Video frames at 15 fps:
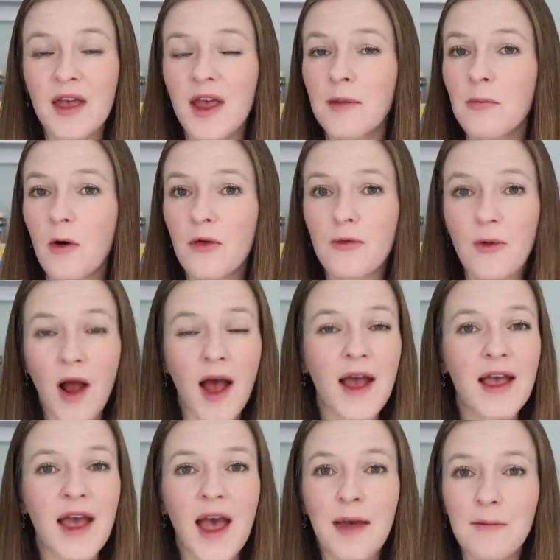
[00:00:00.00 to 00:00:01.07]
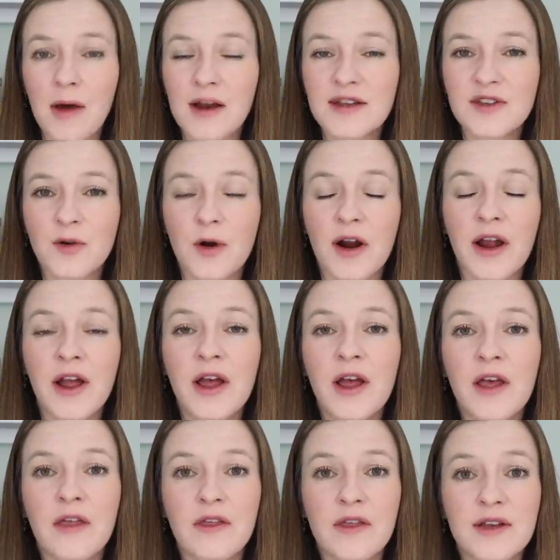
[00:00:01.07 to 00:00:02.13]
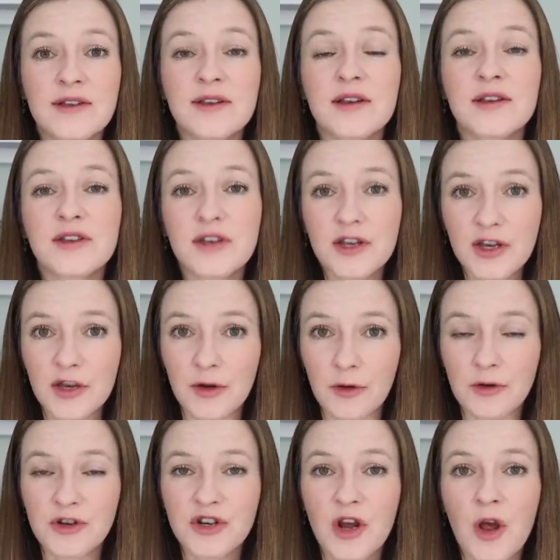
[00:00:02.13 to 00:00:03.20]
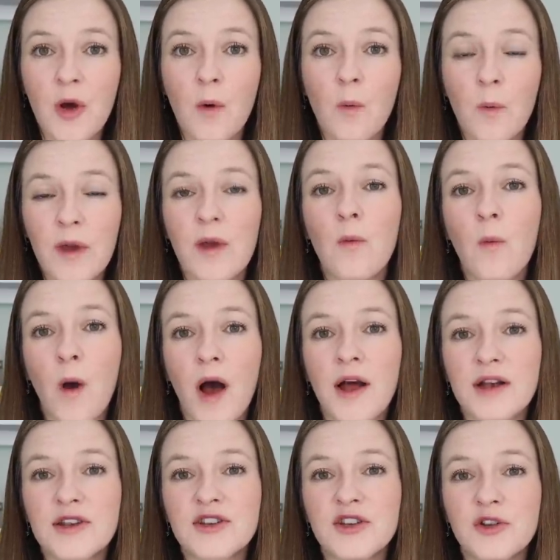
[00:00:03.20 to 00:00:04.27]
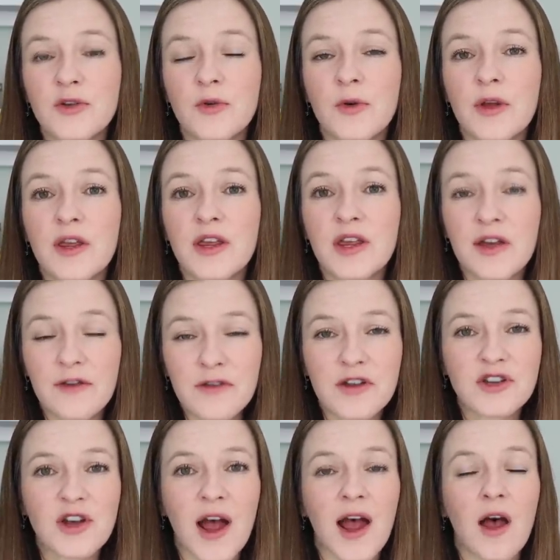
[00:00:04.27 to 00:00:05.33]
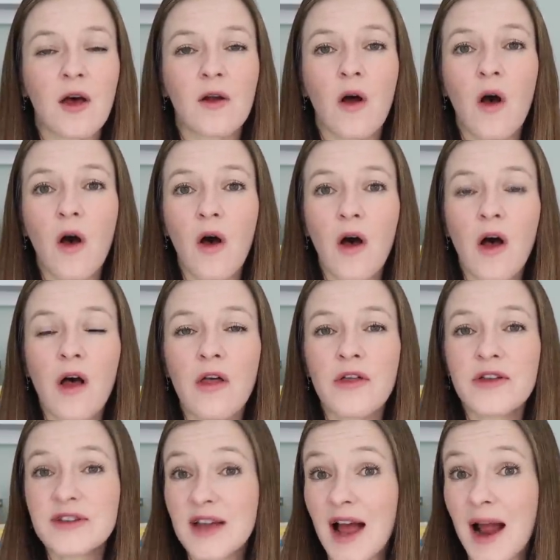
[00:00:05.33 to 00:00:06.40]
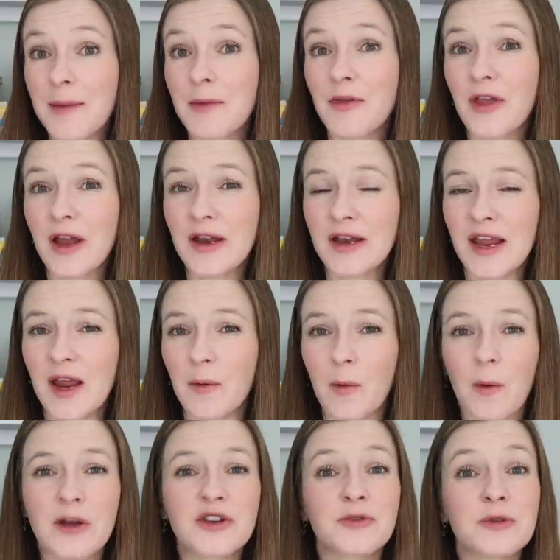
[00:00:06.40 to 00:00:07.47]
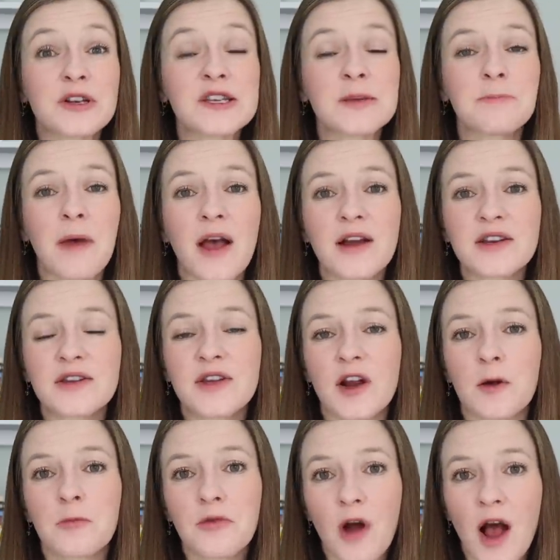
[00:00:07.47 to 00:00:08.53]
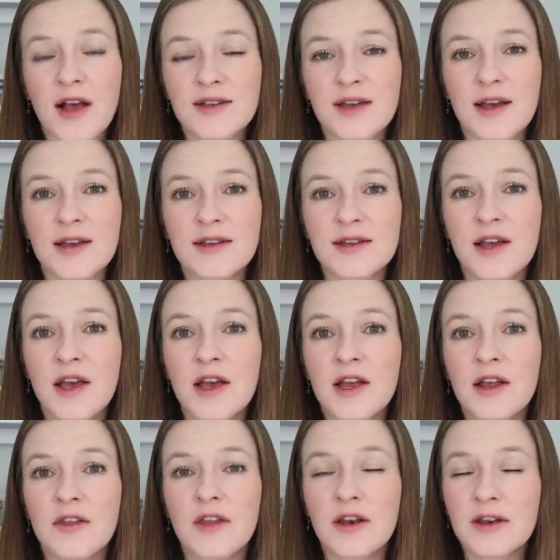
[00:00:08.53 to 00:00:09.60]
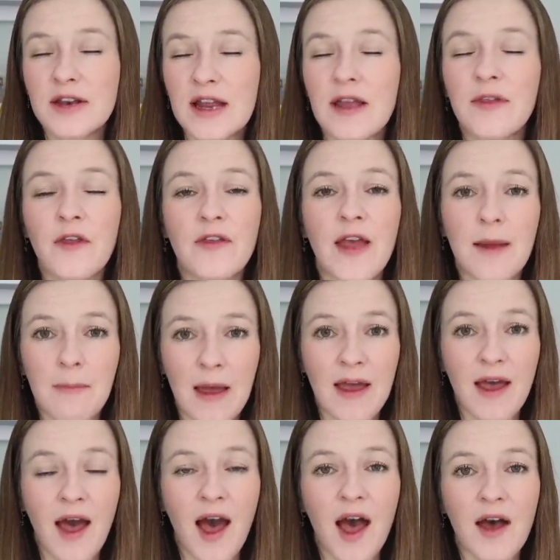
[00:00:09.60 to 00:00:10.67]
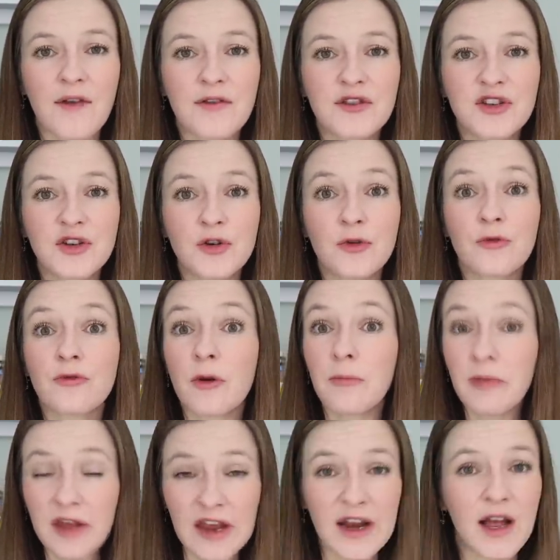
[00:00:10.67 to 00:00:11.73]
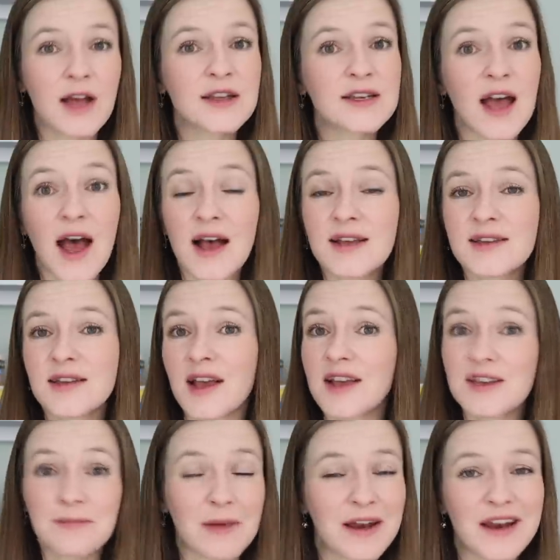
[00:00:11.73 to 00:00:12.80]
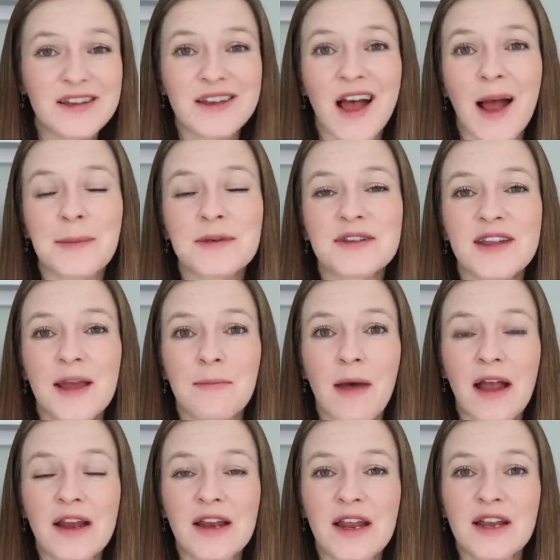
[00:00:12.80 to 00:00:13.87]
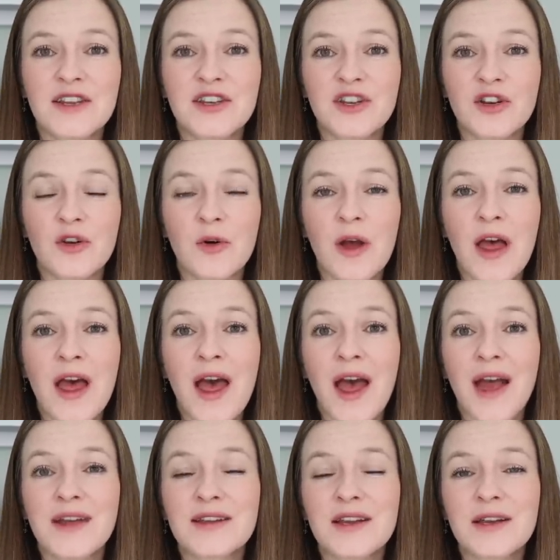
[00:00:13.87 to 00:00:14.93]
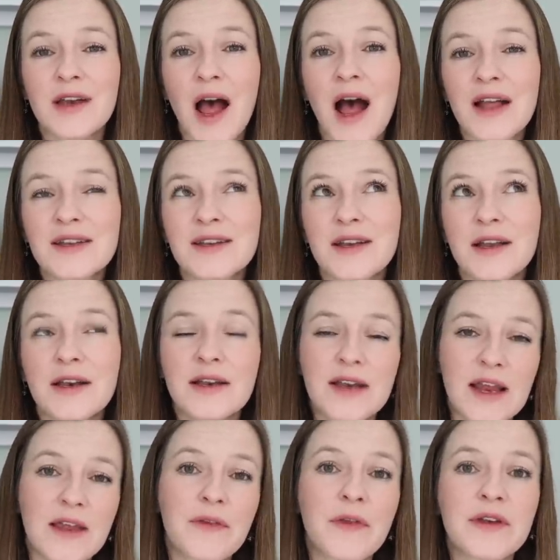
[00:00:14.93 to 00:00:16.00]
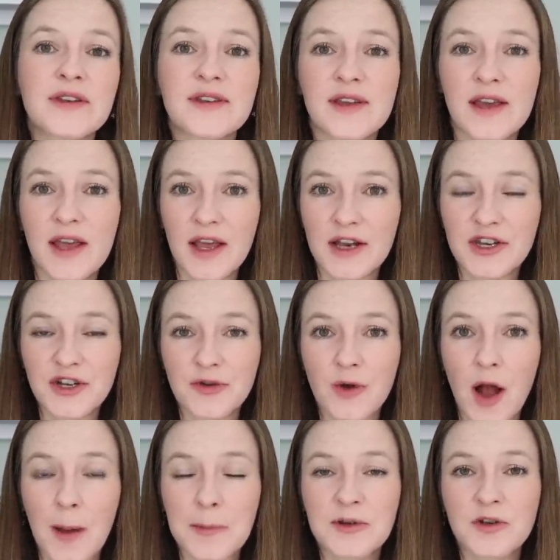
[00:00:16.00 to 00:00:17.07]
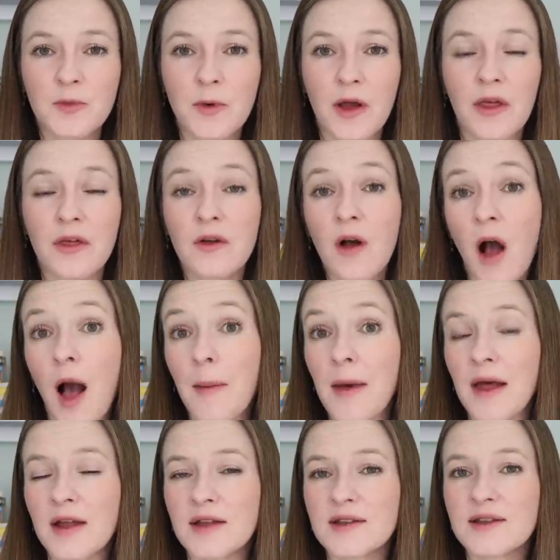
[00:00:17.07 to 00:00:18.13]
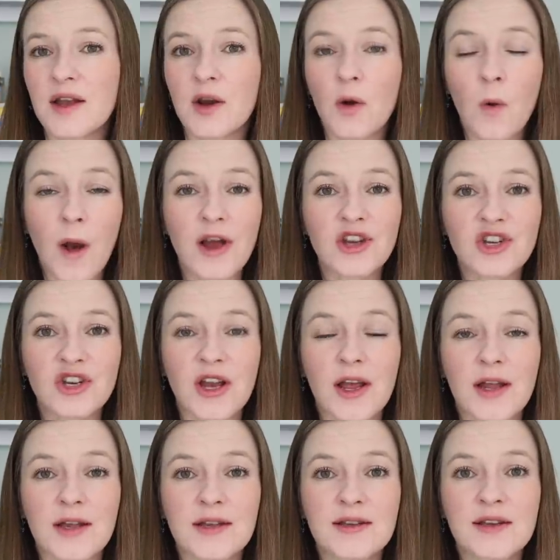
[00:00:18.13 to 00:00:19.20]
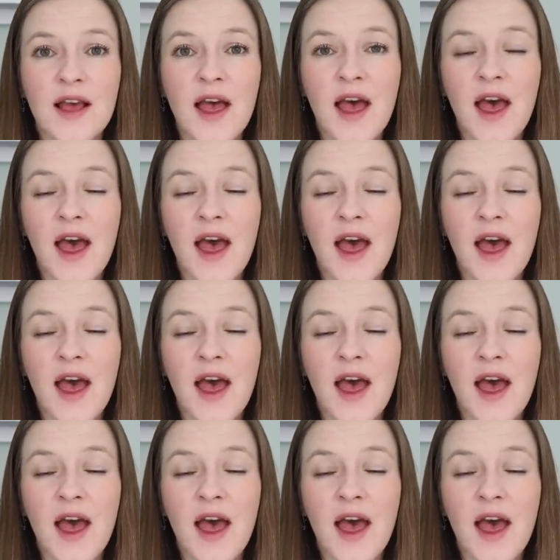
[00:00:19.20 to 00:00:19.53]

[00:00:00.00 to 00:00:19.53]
In both RIE and Montessori, this is huge. We want to give the child all the time that they need. We want to respect their process the need that they may have to repeat a task as many times as they might need to, and to not needlessly interrupt with comments and questions